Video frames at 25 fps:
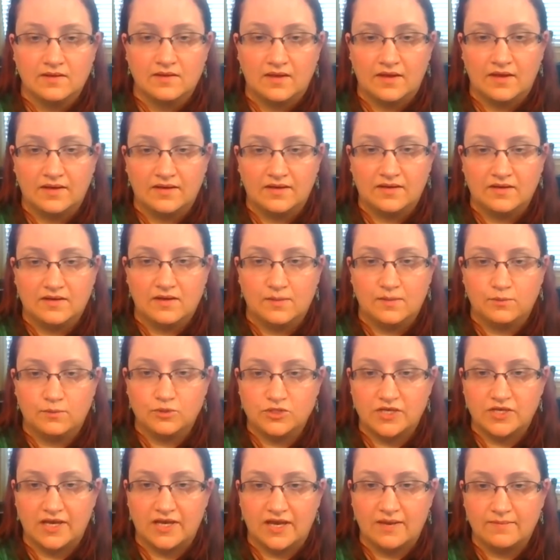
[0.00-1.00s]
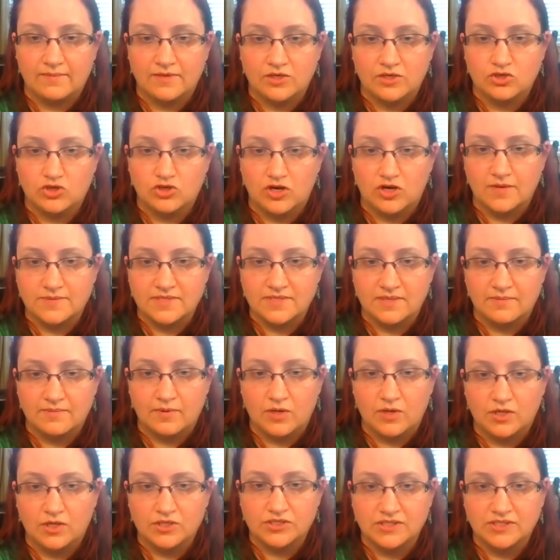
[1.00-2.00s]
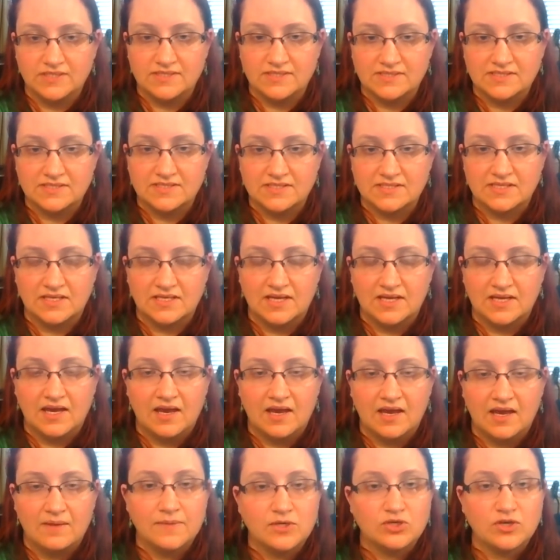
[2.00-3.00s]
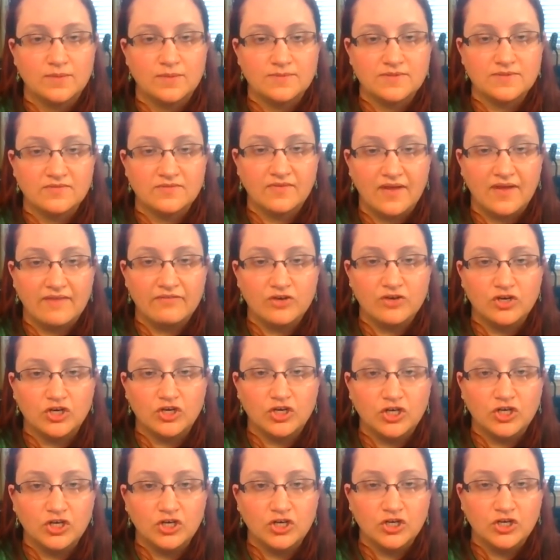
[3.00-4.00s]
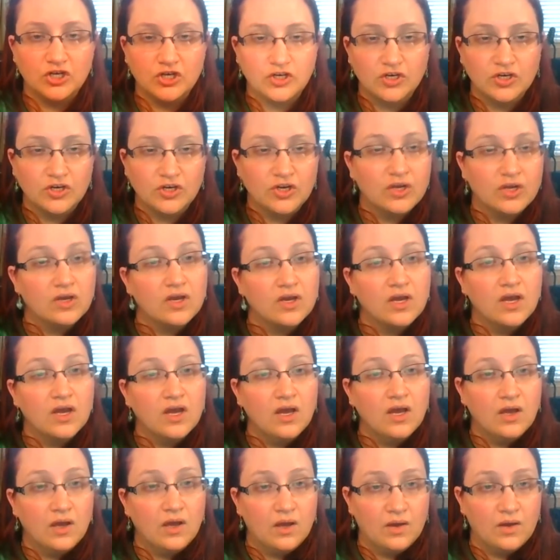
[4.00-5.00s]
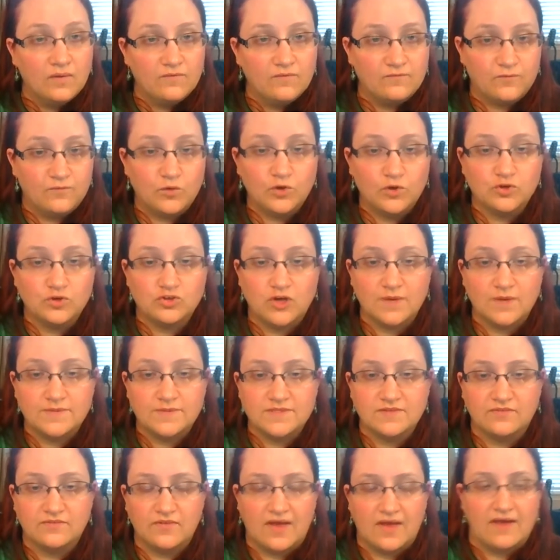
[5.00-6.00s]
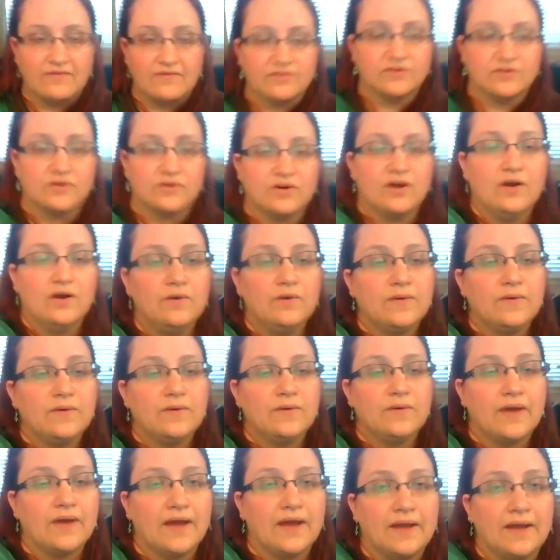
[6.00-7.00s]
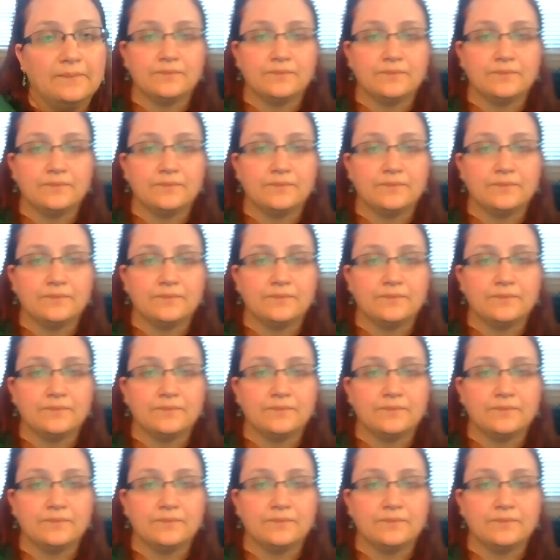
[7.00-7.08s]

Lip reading: I need to double check how many drops, I apologize. Let's see, how many drops of lavender? 4 drops of lavender, okay.